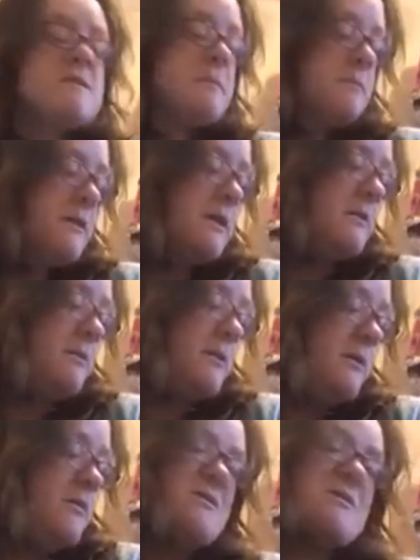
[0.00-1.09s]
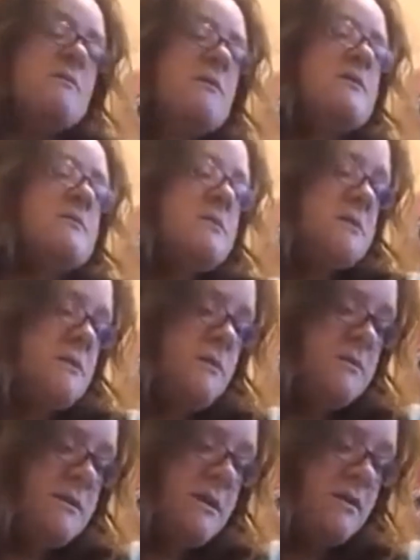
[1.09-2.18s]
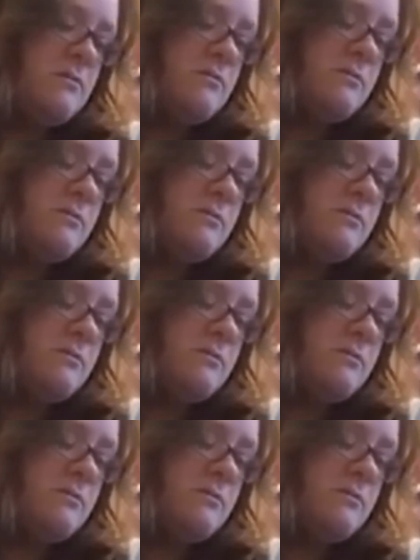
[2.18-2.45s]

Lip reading: first people there, but I wasn't the first person there. I was like